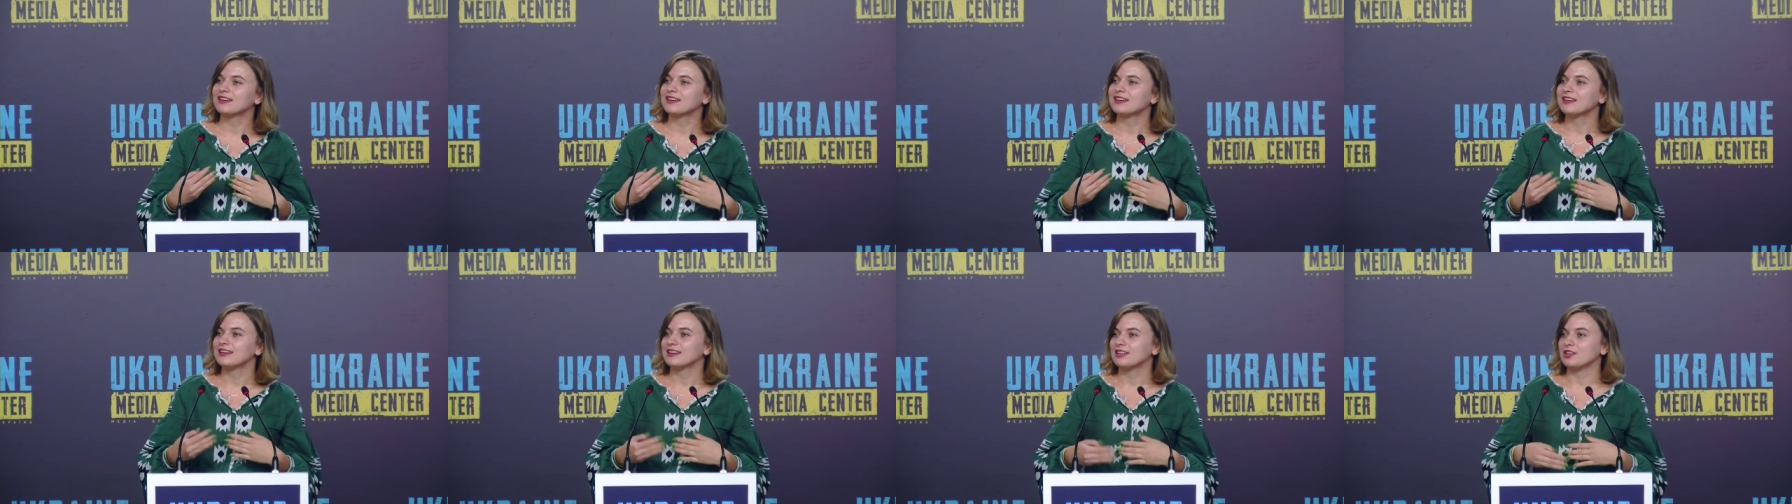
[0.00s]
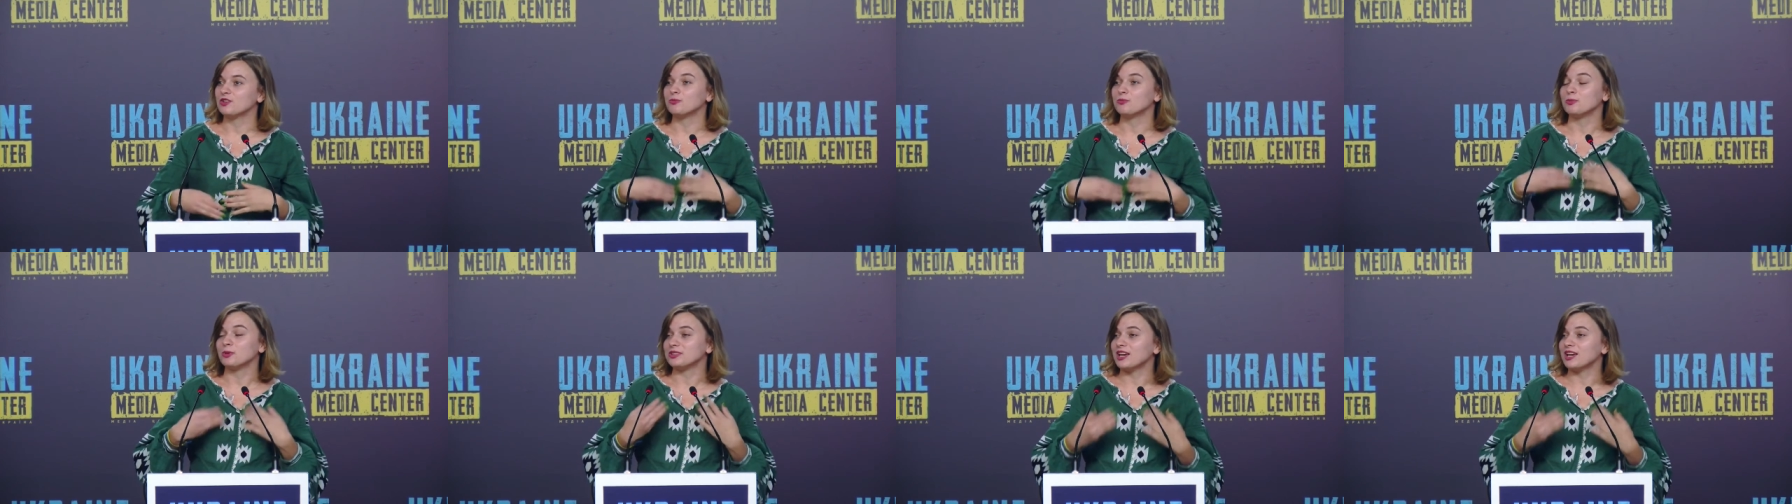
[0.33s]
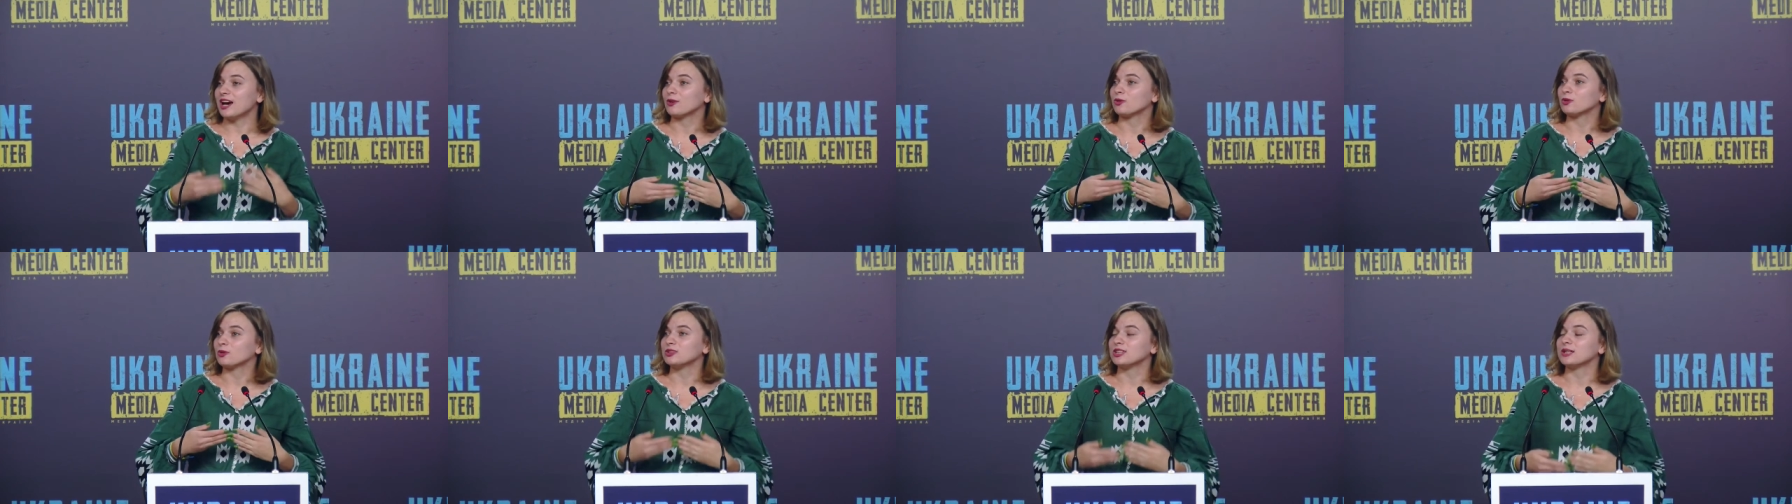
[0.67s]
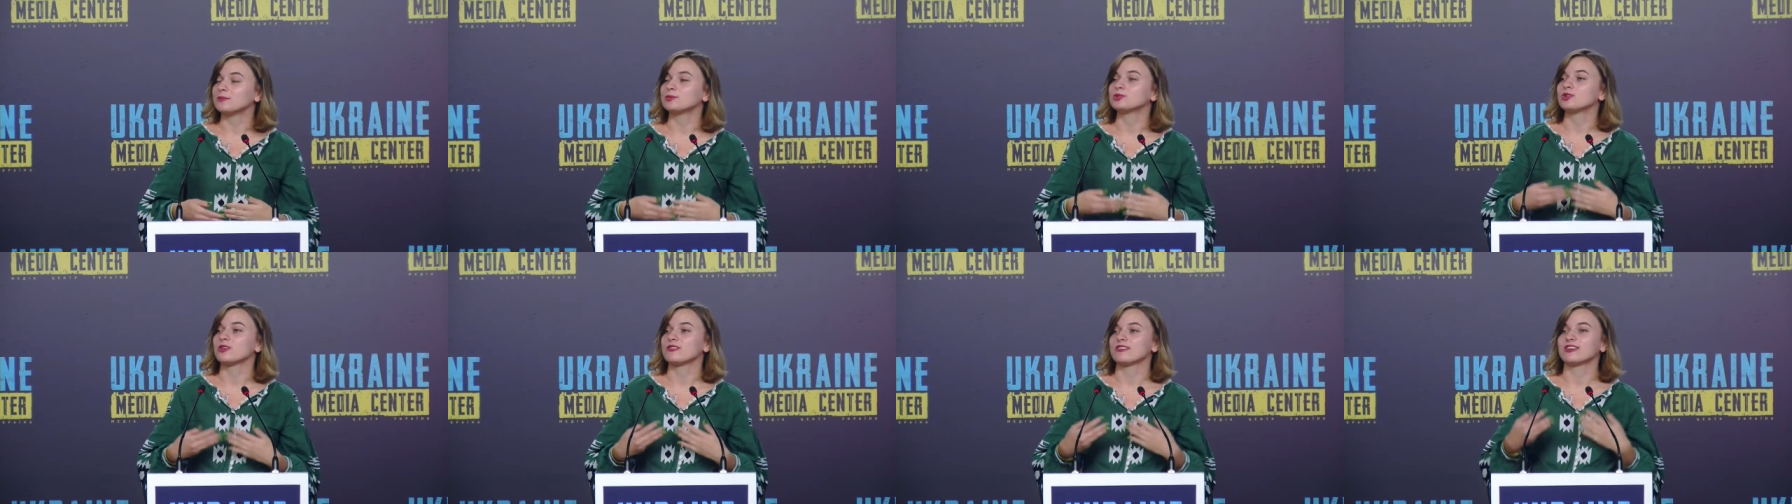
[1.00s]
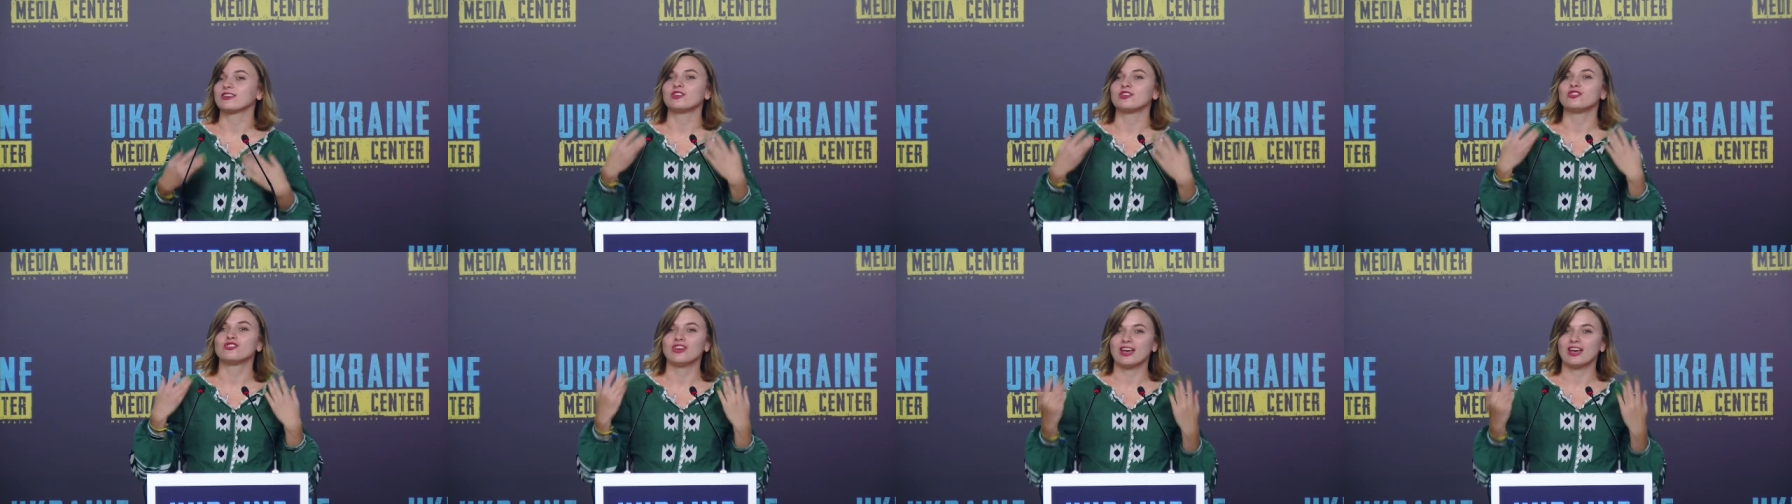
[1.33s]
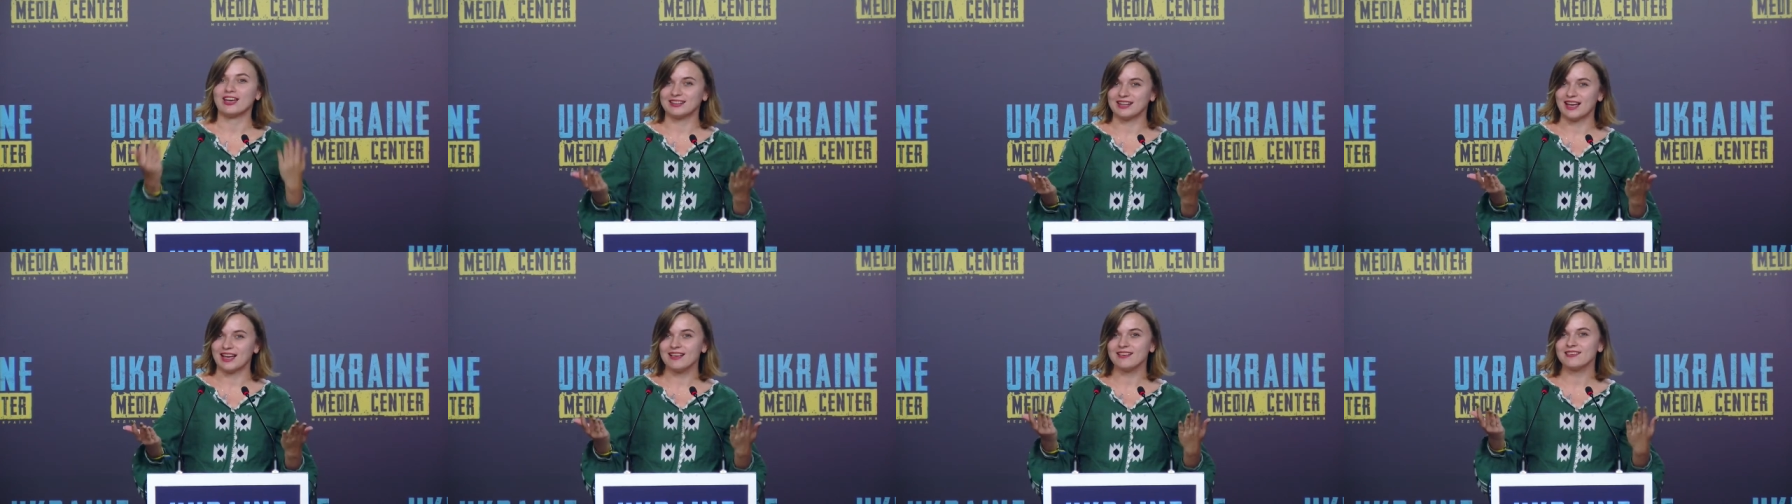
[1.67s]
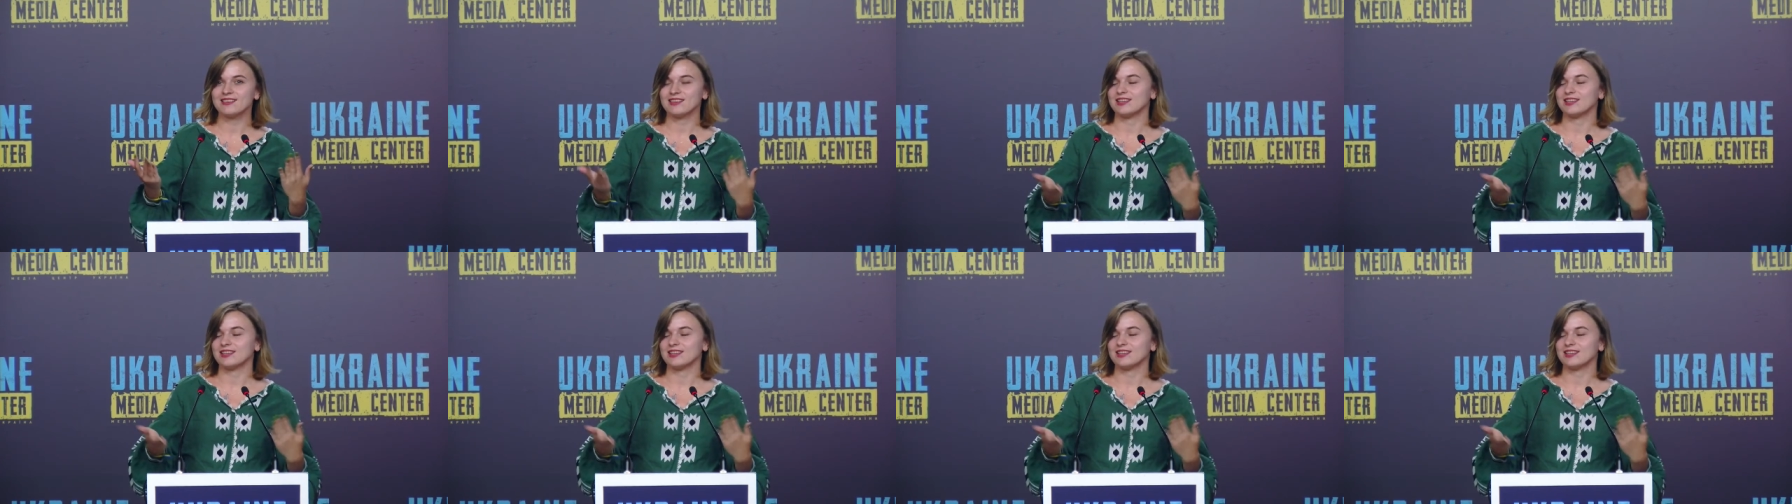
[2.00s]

and we will build new